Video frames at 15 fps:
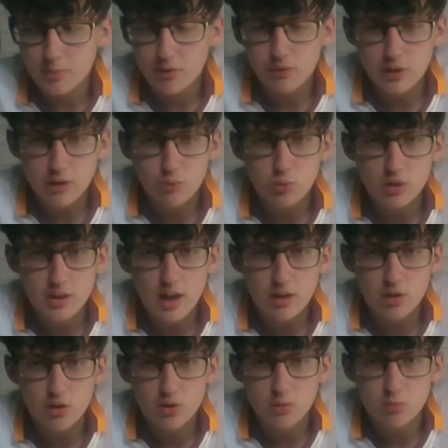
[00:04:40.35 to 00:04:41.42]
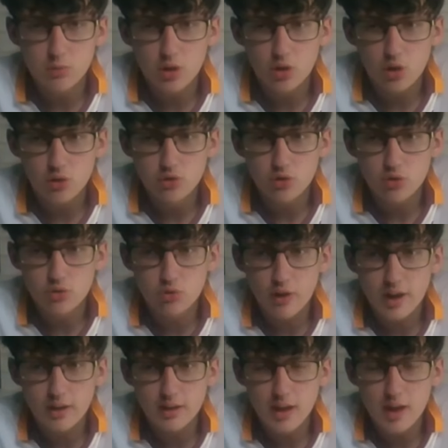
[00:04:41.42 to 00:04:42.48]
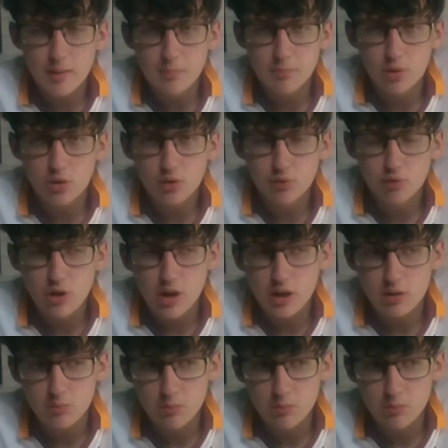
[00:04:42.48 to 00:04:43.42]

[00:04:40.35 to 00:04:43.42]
I think we'd then do a lot to try and get him on a free,